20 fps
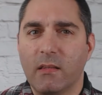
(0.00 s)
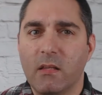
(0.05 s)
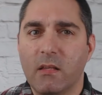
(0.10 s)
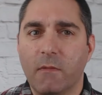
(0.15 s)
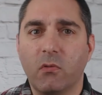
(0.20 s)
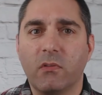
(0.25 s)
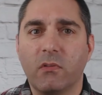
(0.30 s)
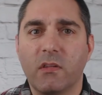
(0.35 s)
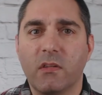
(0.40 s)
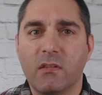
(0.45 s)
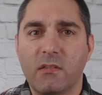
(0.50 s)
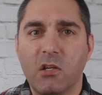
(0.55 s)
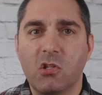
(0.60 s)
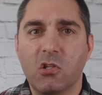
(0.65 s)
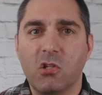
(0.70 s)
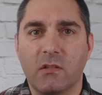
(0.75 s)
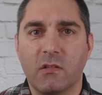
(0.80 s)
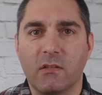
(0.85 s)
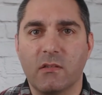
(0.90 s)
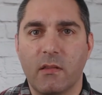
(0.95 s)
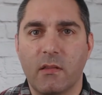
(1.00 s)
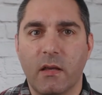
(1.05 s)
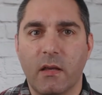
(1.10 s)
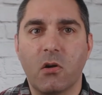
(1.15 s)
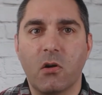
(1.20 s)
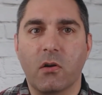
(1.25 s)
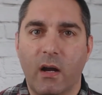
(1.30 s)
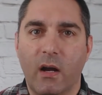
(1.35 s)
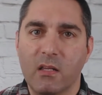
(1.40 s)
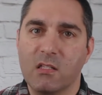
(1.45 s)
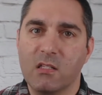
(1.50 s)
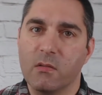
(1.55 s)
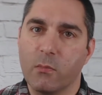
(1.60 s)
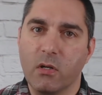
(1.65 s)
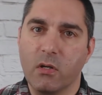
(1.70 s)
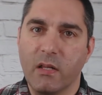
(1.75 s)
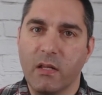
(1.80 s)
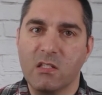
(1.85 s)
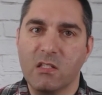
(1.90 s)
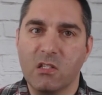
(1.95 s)
and several decisions that your
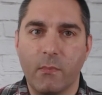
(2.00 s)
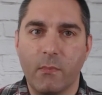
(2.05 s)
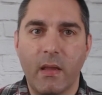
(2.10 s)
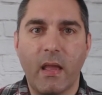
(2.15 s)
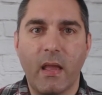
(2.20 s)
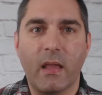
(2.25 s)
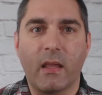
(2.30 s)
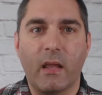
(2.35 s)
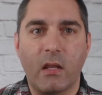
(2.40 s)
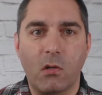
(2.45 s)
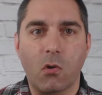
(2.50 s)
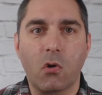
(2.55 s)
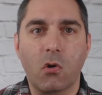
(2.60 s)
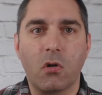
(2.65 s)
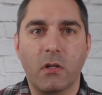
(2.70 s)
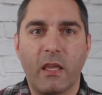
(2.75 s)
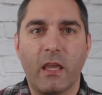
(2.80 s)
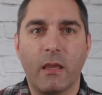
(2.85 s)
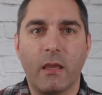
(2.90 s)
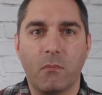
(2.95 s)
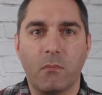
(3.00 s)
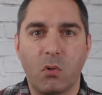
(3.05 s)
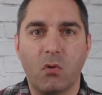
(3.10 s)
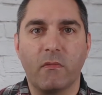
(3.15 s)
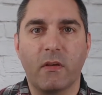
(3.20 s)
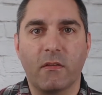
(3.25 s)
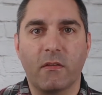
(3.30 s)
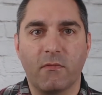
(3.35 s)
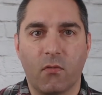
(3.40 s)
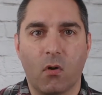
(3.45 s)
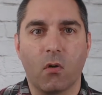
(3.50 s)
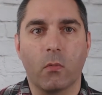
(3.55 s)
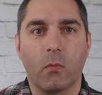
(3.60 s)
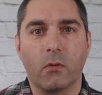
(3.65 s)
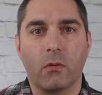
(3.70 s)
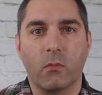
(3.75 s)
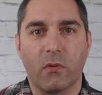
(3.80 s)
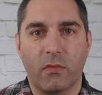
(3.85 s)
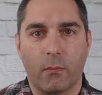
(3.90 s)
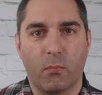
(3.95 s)
customer needs to make in order to keep moving
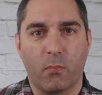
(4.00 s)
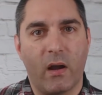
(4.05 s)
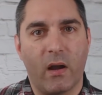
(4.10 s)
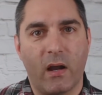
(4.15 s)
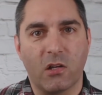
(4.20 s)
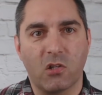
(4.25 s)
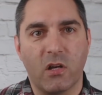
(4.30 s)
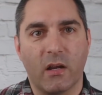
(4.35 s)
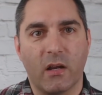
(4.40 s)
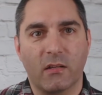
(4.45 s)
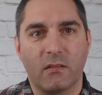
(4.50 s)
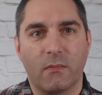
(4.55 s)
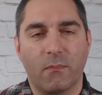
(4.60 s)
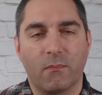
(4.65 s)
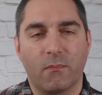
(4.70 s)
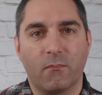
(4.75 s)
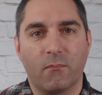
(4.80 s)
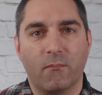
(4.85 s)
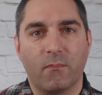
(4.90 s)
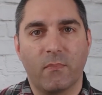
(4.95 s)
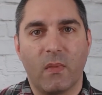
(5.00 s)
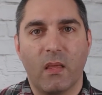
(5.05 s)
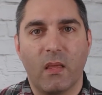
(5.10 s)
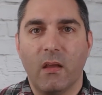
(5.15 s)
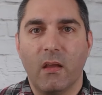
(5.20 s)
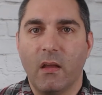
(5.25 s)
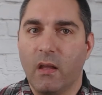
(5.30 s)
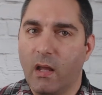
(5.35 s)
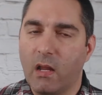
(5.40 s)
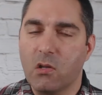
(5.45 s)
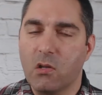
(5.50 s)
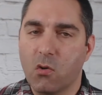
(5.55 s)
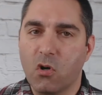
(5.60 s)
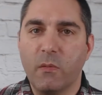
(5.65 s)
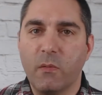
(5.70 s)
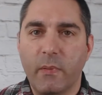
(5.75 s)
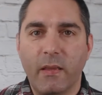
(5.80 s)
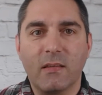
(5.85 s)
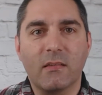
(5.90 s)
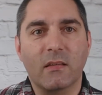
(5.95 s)
forward with the project. In
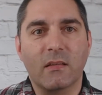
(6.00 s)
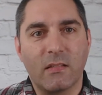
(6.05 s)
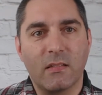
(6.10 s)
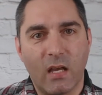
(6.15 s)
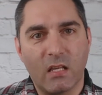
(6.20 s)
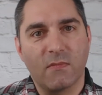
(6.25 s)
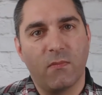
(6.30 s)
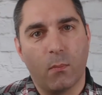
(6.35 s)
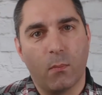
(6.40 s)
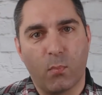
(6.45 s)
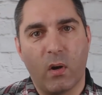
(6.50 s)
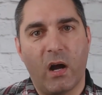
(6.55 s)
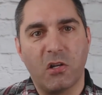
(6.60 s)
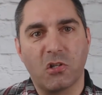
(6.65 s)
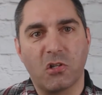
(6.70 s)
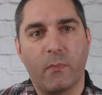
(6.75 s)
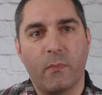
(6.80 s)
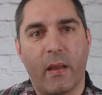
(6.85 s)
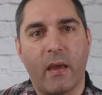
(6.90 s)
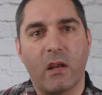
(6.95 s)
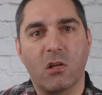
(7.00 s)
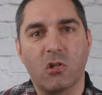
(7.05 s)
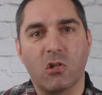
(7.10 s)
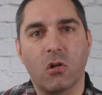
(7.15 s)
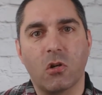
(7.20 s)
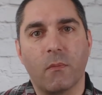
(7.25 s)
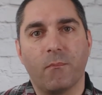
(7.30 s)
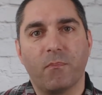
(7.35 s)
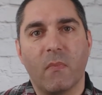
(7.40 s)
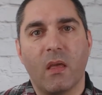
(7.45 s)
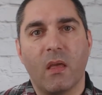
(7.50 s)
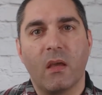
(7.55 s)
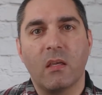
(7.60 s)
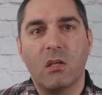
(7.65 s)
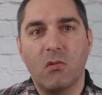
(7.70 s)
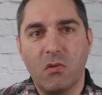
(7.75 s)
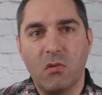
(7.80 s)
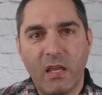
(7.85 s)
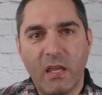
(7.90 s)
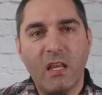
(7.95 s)
order to be a successful project manager,
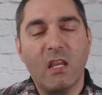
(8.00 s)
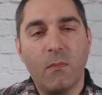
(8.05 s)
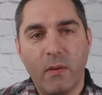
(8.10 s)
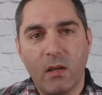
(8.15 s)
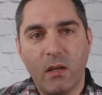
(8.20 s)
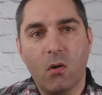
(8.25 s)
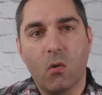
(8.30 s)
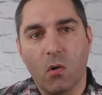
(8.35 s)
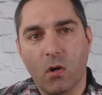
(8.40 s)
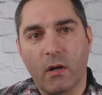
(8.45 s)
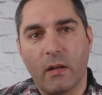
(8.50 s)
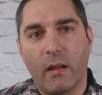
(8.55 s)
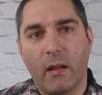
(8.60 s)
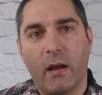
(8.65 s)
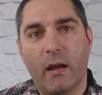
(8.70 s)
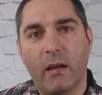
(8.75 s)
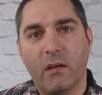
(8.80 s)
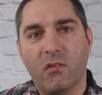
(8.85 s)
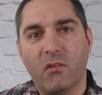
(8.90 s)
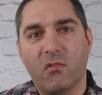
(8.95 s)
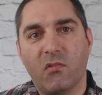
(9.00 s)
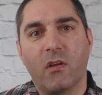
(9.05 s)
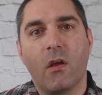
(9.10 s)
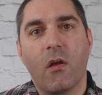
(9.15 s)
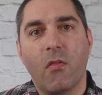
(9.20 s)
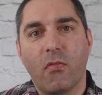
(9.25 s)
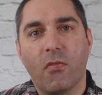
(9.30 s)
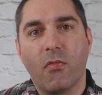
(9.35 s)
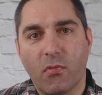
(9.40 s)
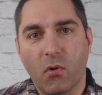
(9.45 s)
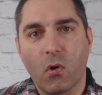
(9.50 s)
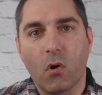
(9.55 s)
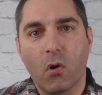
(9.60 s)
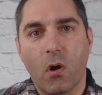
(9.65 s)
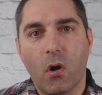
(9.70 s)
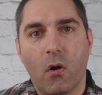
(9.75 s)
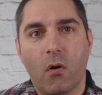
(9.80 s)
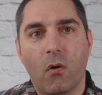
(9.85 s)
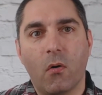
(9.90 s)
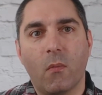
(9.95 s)
you need to be organized,
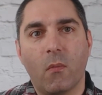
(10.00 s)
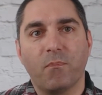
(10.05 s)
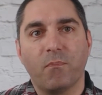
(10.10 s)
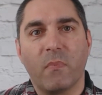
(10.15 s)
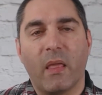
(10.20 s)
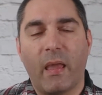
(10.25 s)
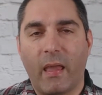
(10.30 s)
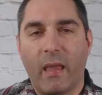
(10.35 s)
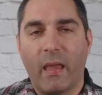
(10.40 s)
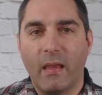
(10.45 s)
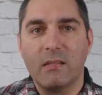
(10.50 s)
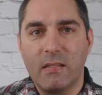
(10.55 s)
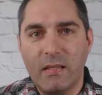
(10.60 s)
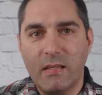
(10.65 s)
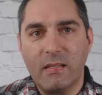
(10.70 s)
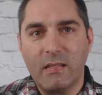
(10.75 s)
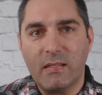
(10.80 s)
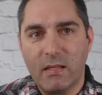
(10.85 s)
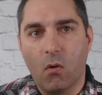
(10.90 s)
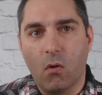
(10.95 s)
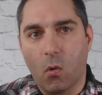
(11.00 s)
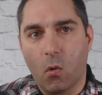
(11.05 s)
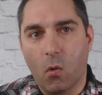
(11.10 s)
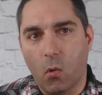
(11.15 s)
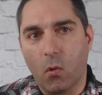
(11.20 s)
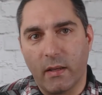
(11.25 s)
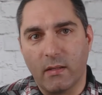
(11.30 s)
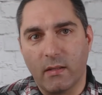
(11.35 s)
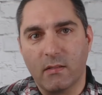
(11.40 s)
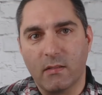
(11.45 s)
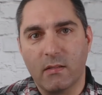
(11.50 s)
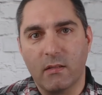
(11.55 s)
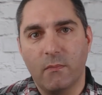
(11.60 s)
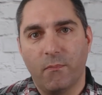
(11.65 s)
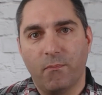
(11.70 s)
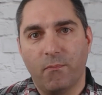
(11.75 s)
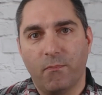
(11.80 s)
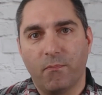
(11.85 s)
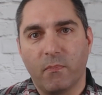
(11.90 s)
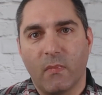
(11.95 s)
thorough, and detail-oriented.